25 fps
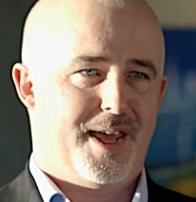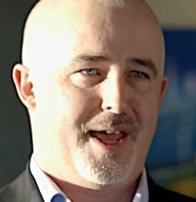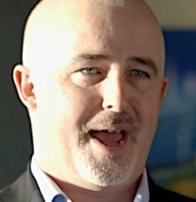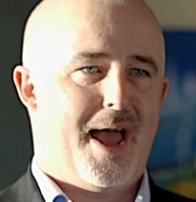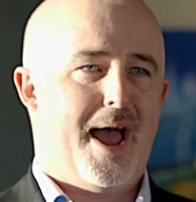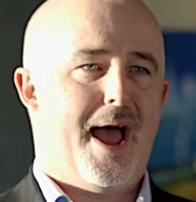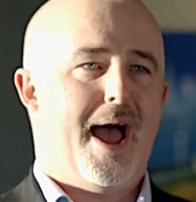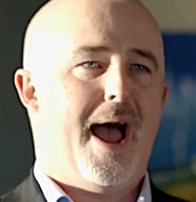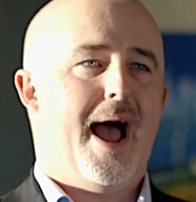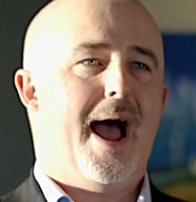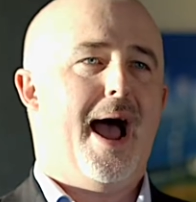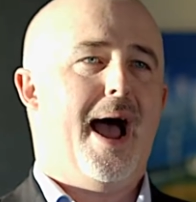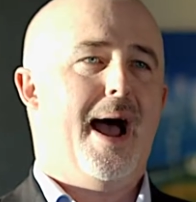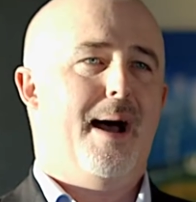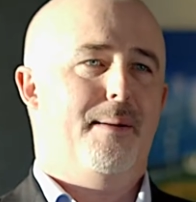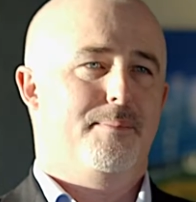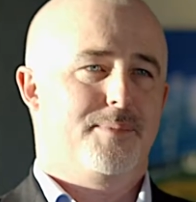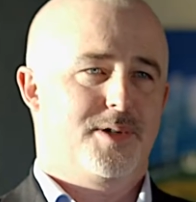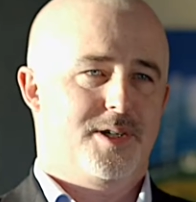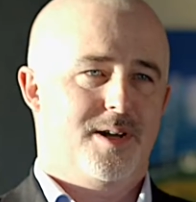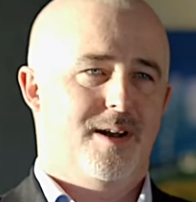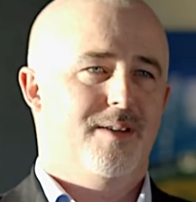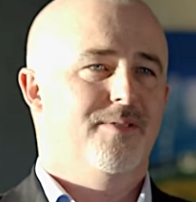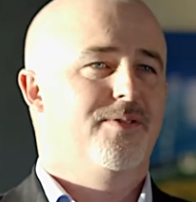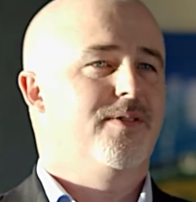
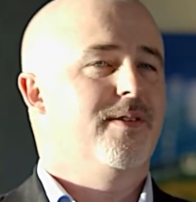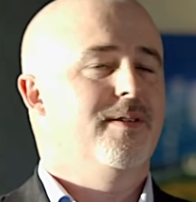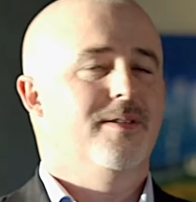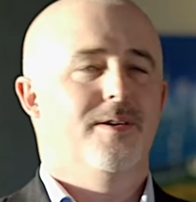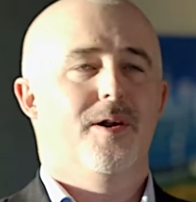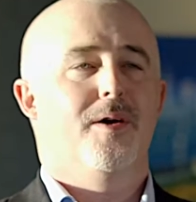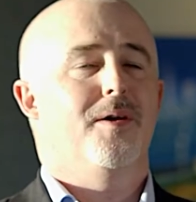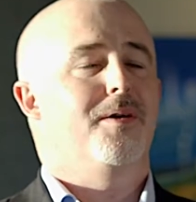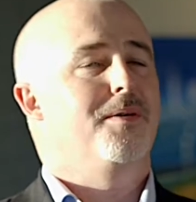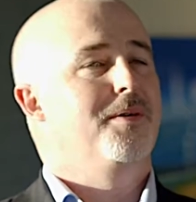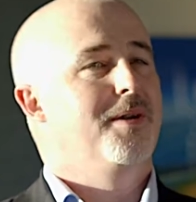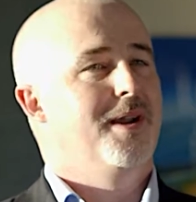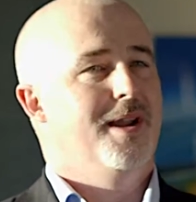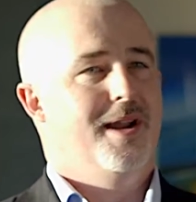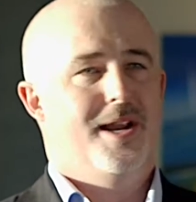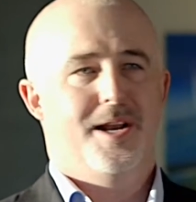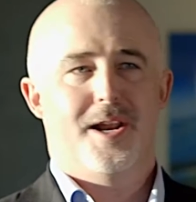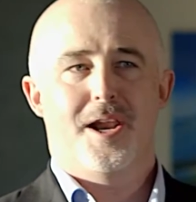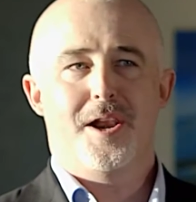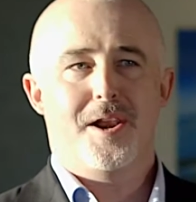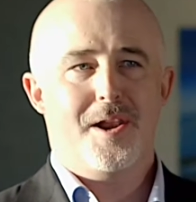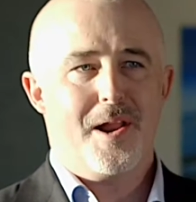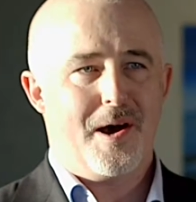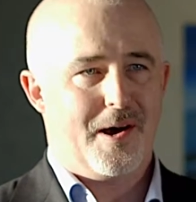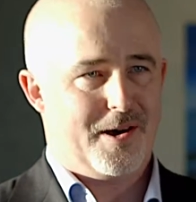They not in a
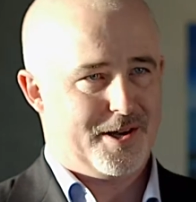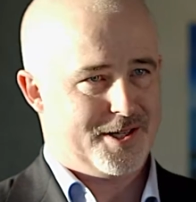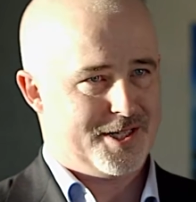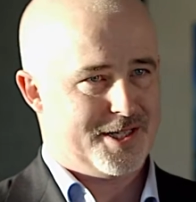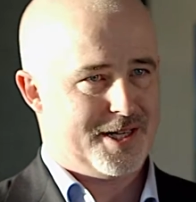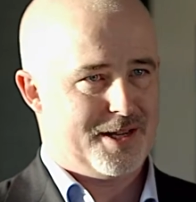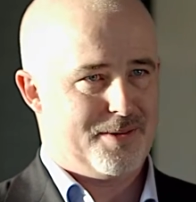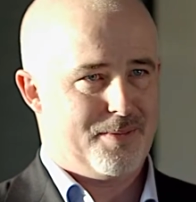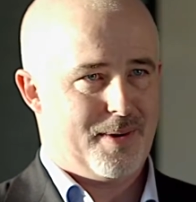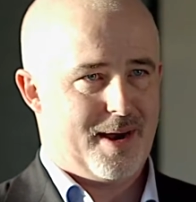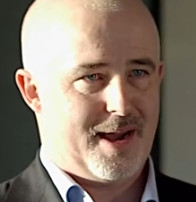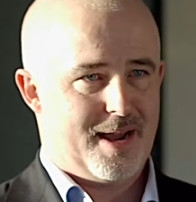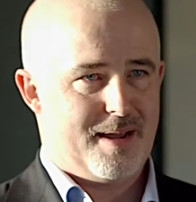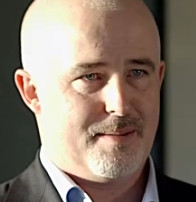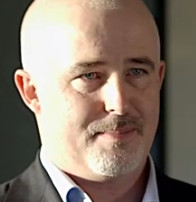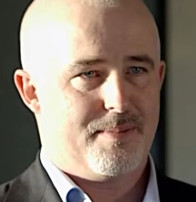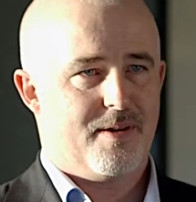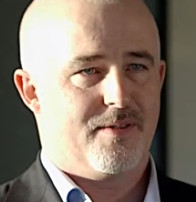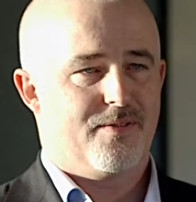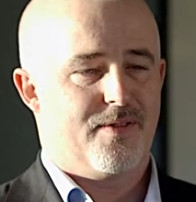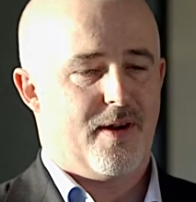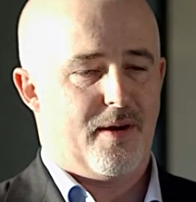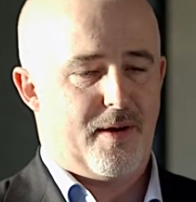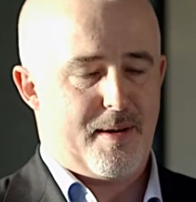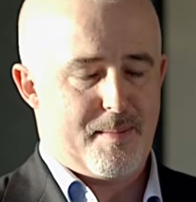nasty way, but
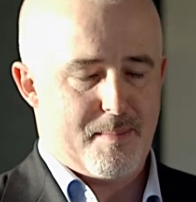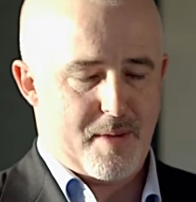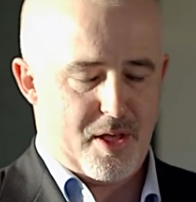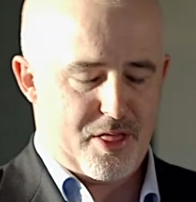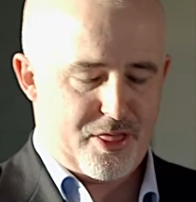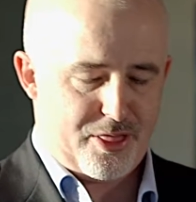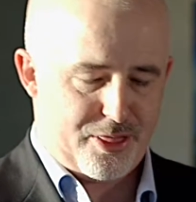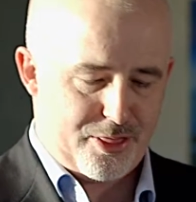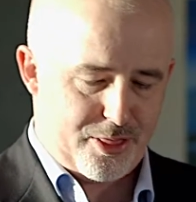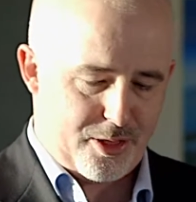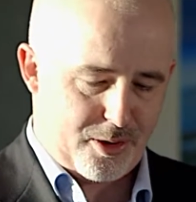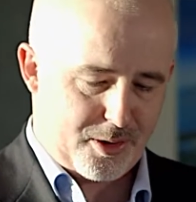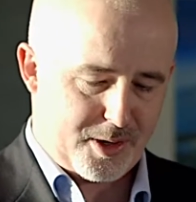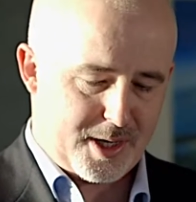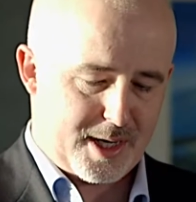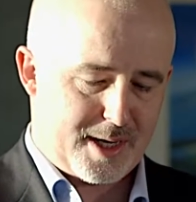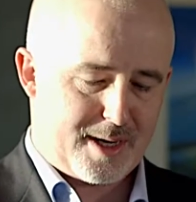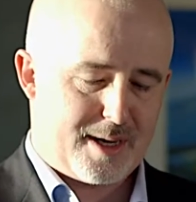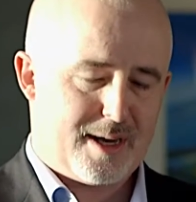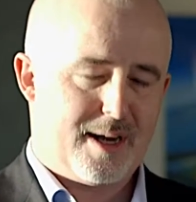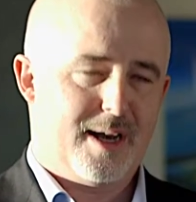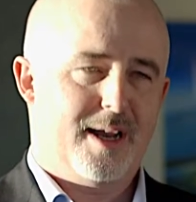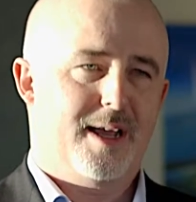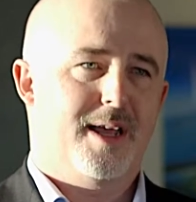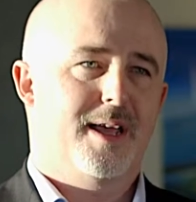very
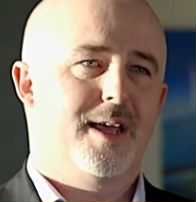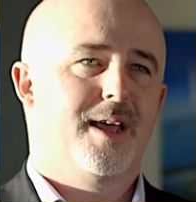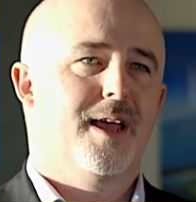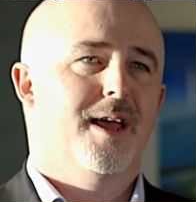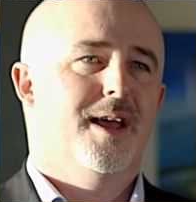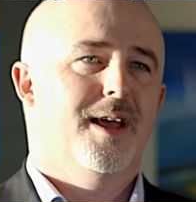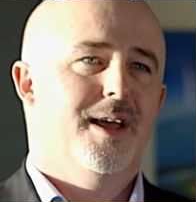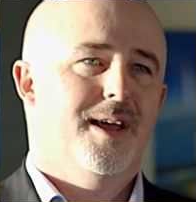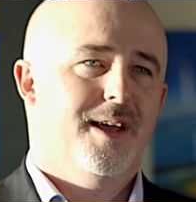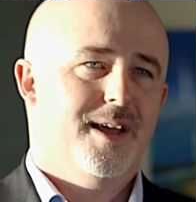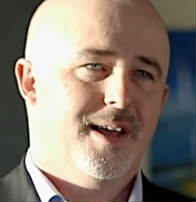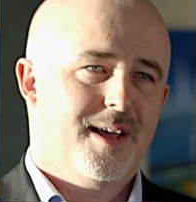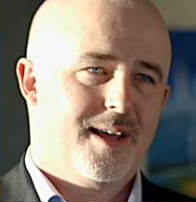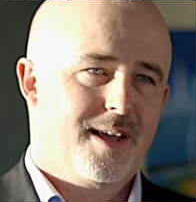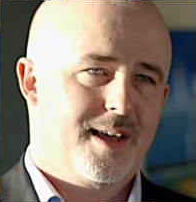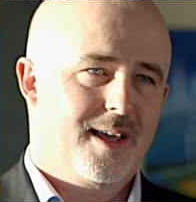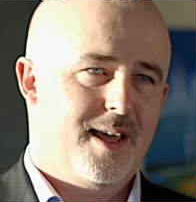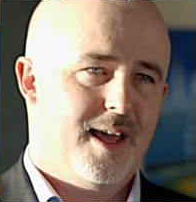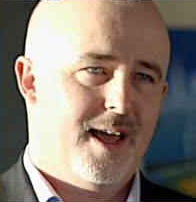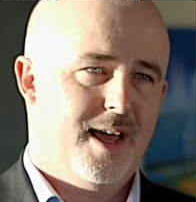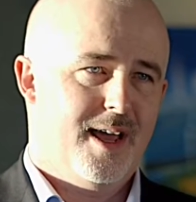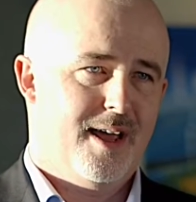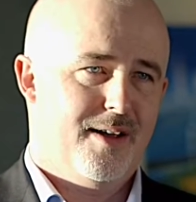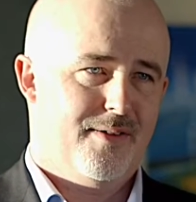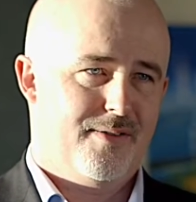methodically,
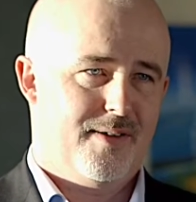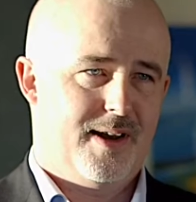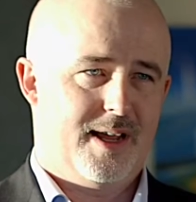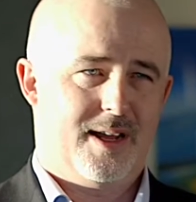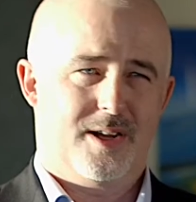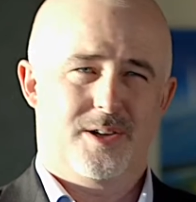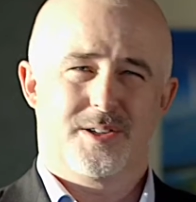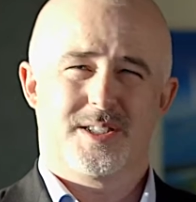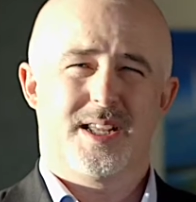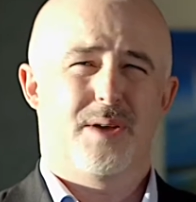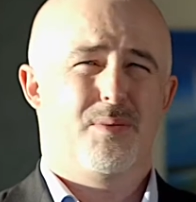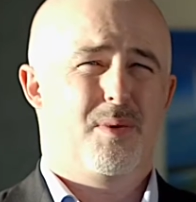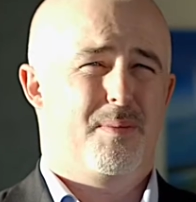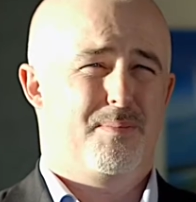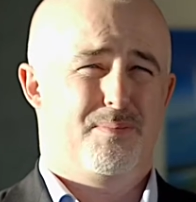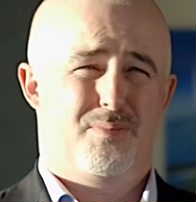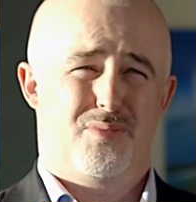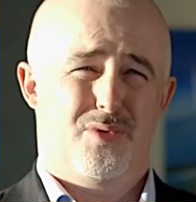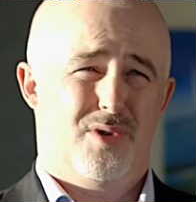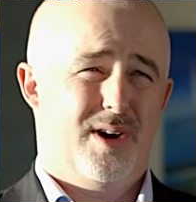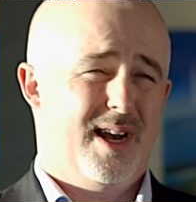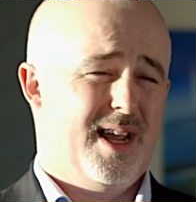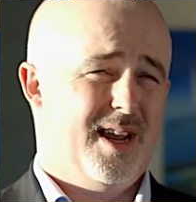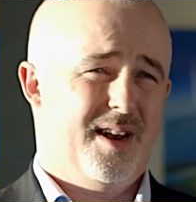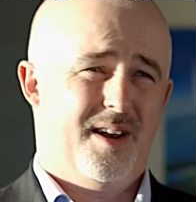carefully, because they were
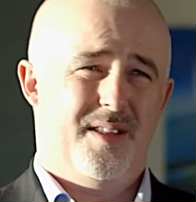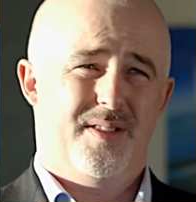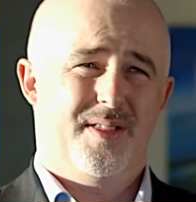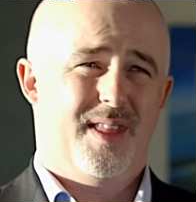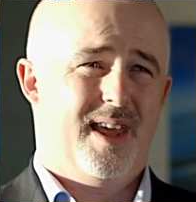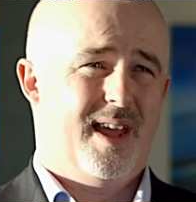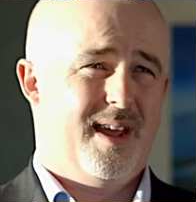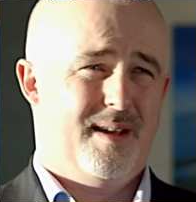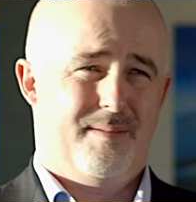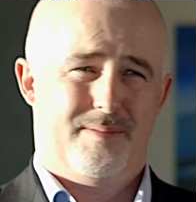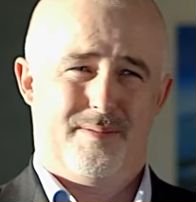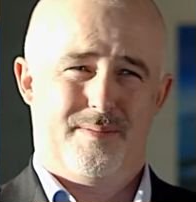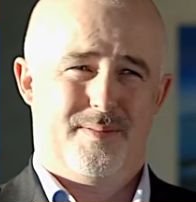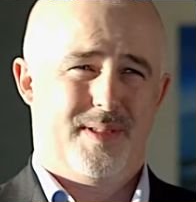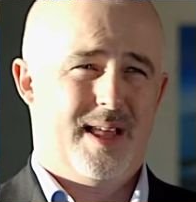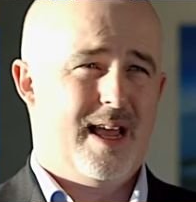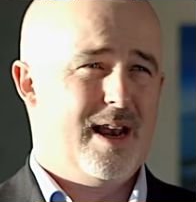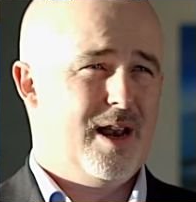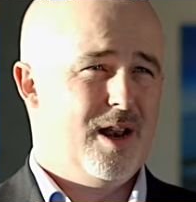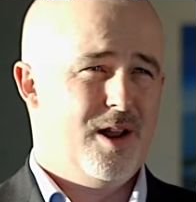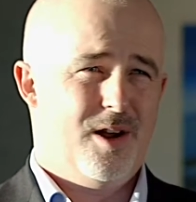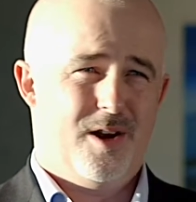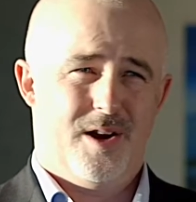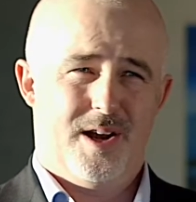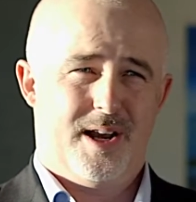brilliant. Their
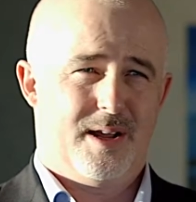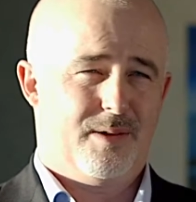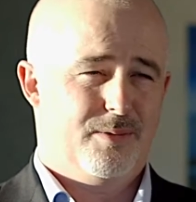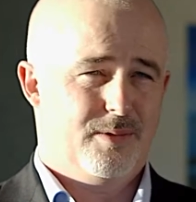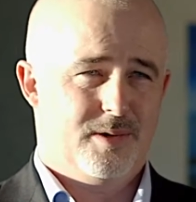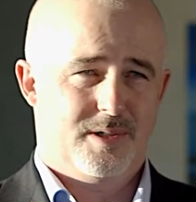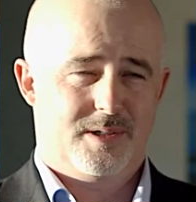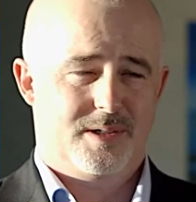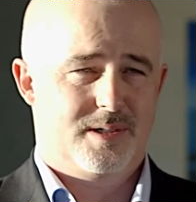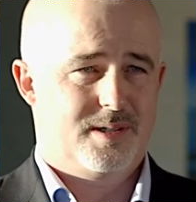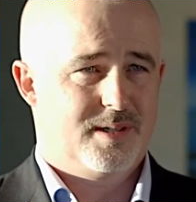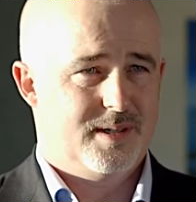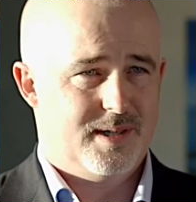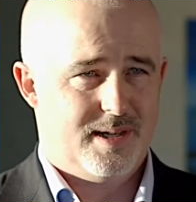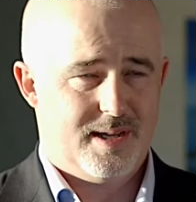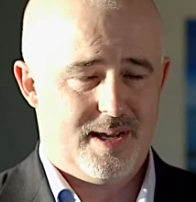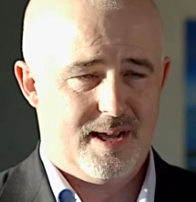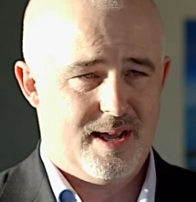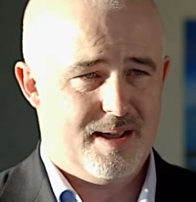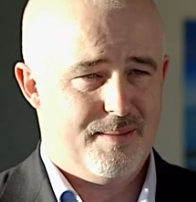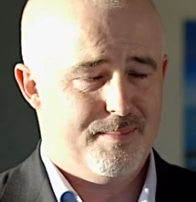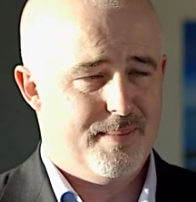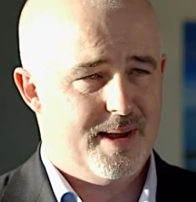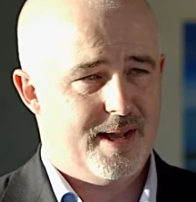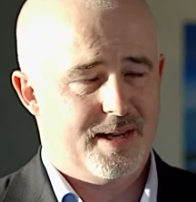learning was
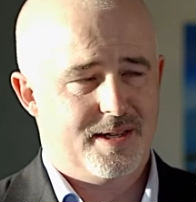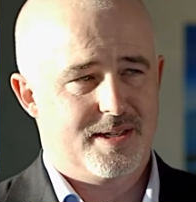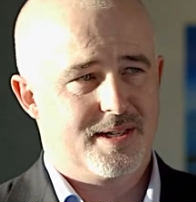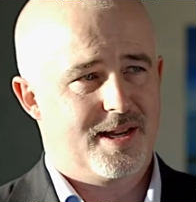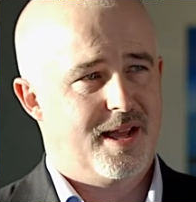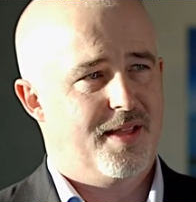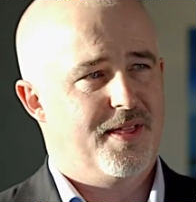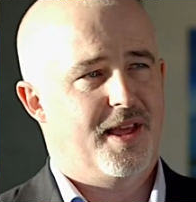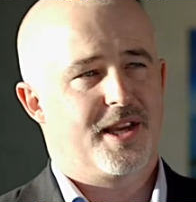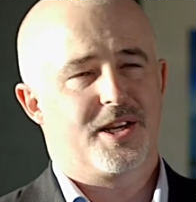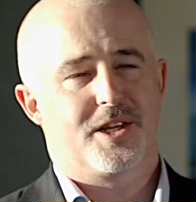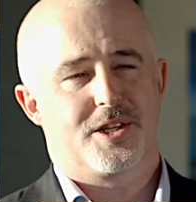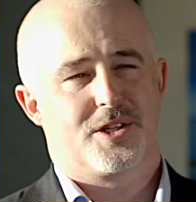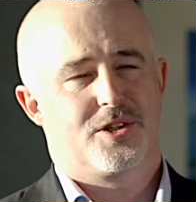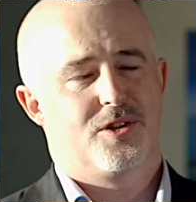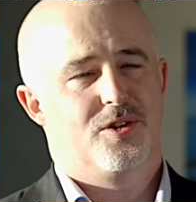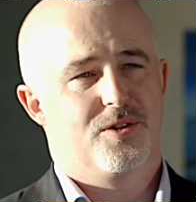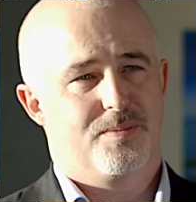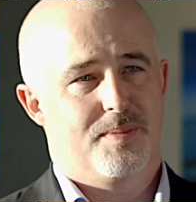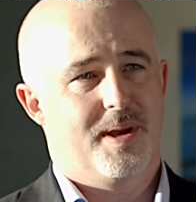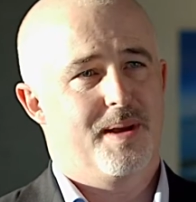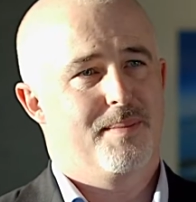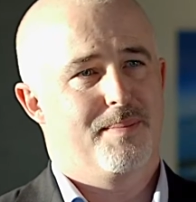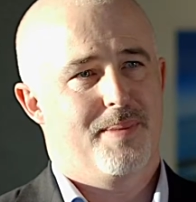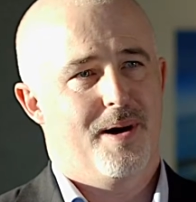immense, and they just
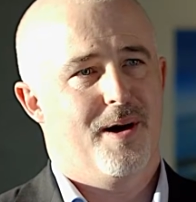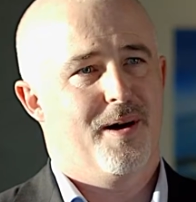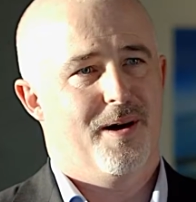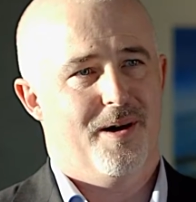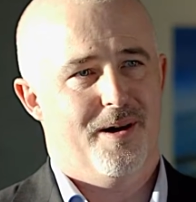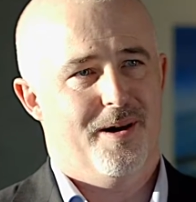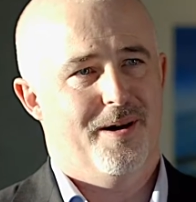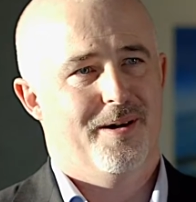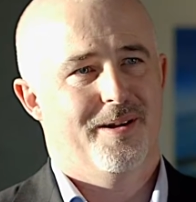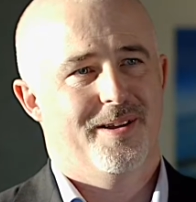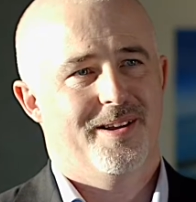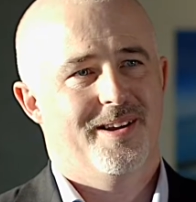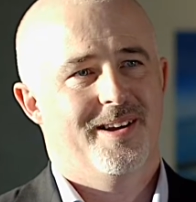took me apart.